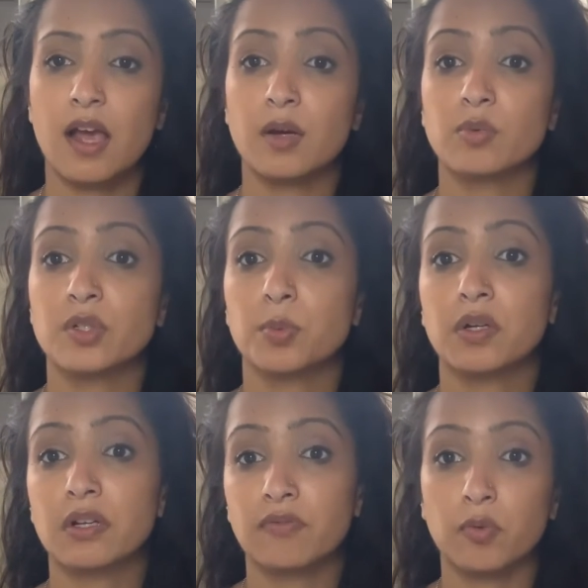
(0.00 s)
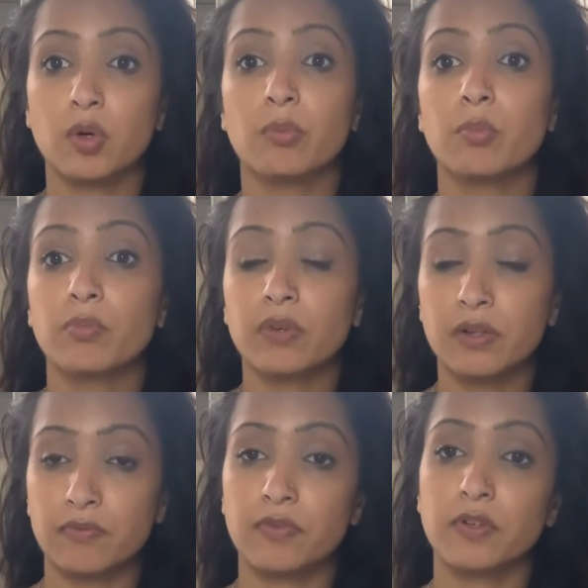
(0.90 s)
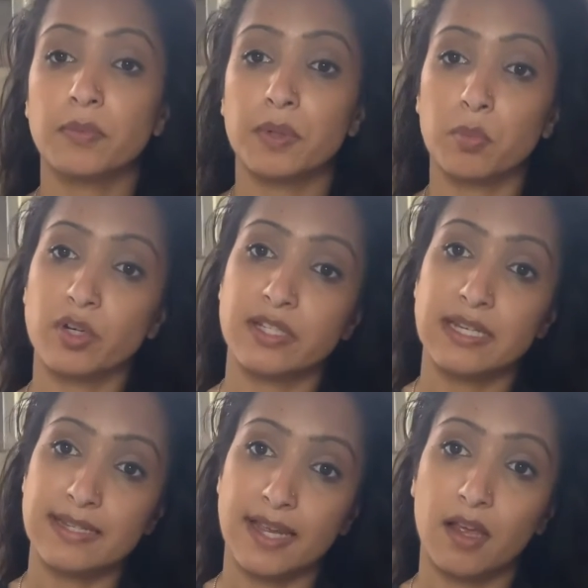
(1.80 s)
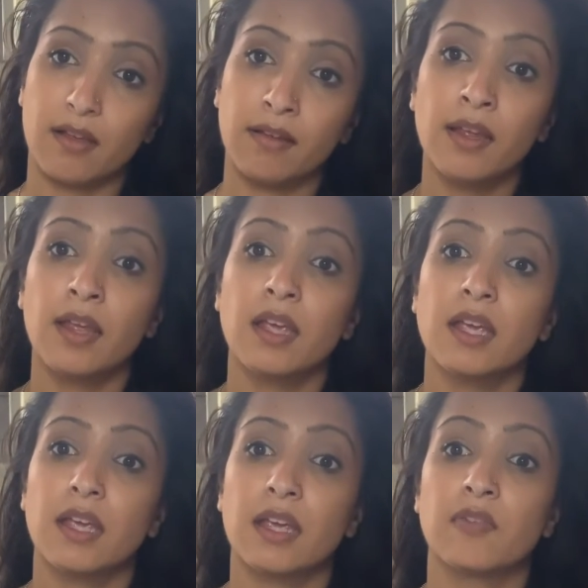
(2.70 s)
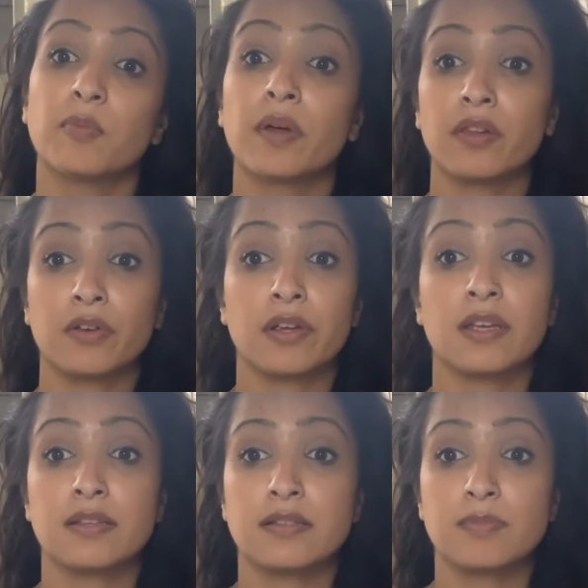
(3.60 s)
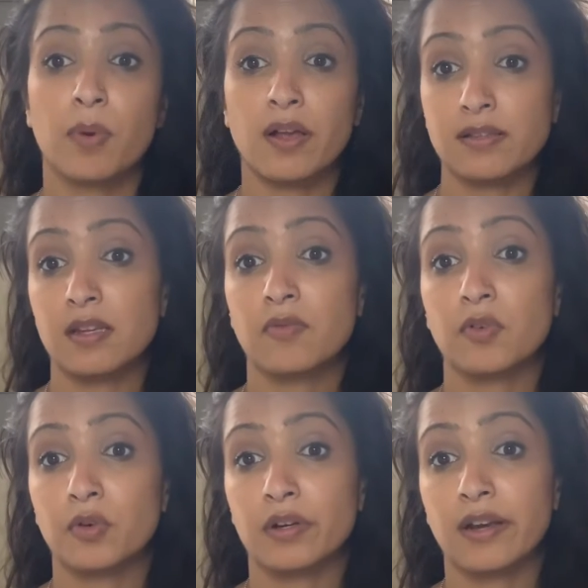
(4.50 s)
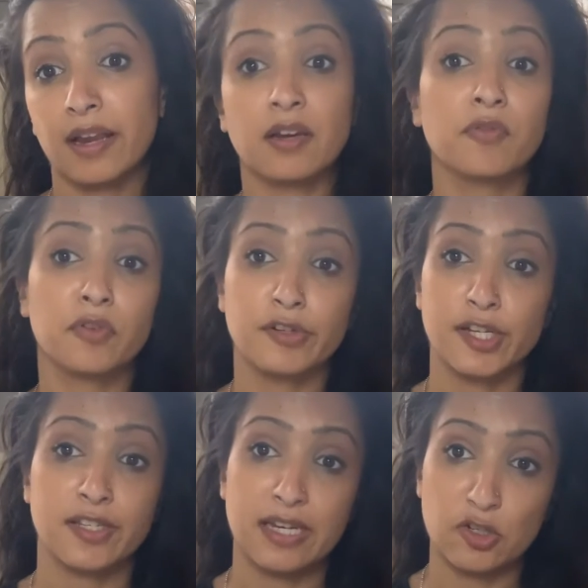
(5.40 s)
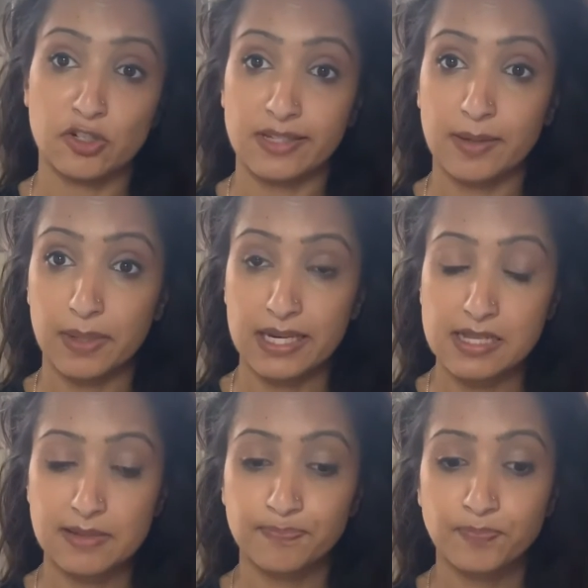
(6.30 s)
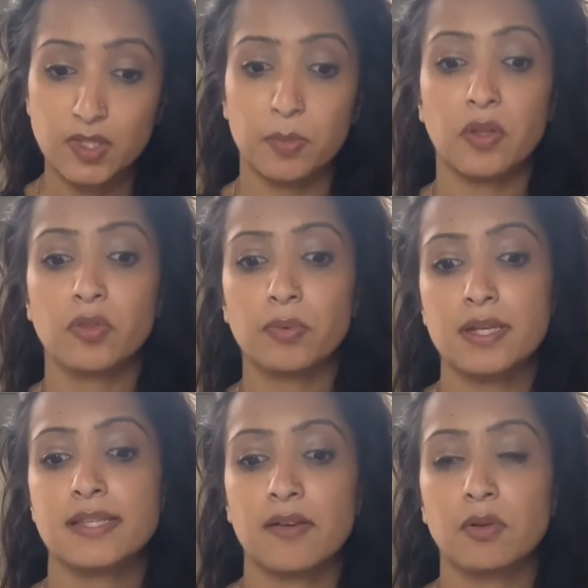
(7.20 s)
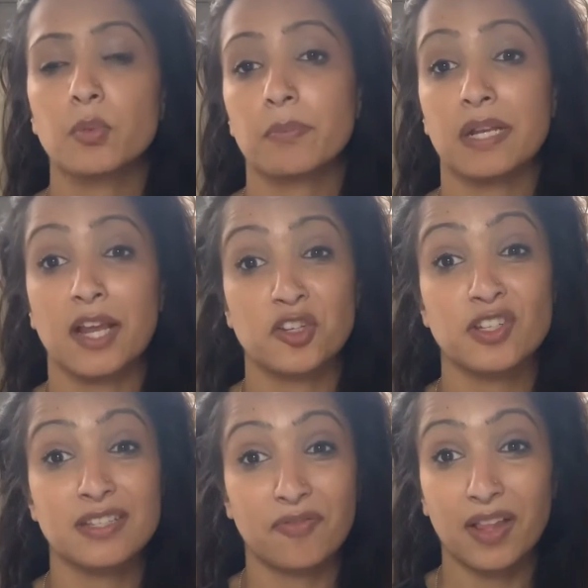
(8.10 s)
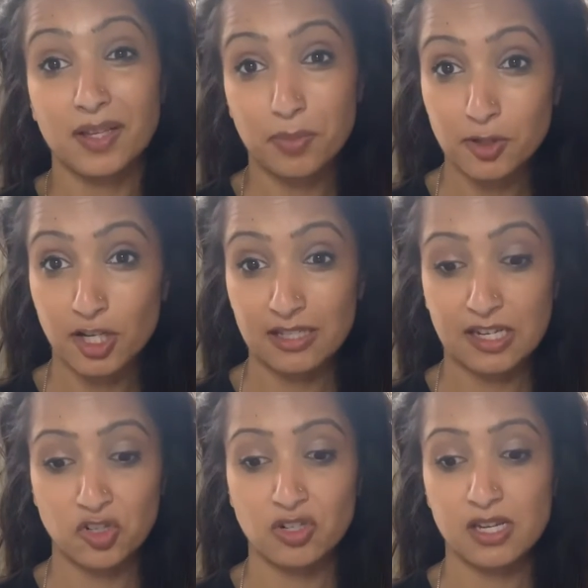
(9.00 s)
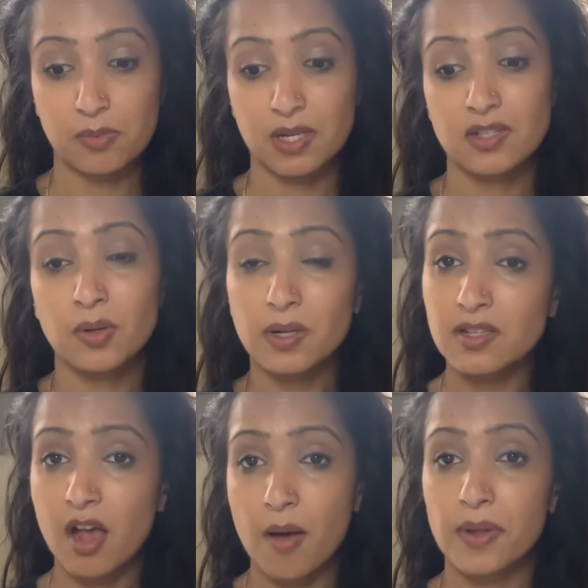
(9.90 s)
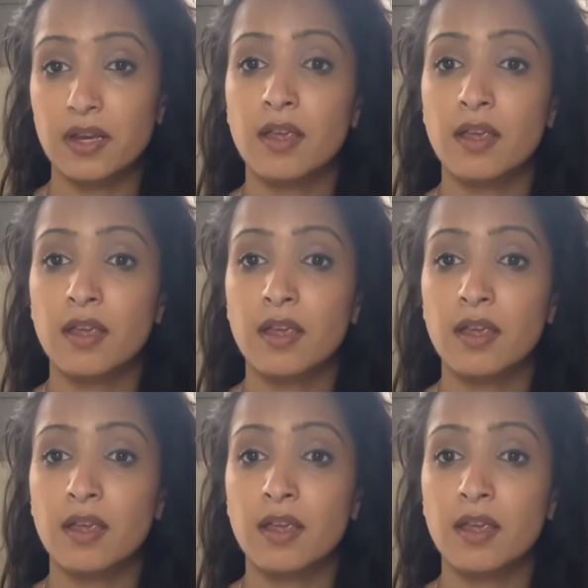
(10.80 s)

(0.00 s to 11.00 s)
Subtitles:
which will confirm in more detail if mother is positive or negative for gestational diabetes. So about 3 in 7 women actually develop gestational diabetes, so it is common.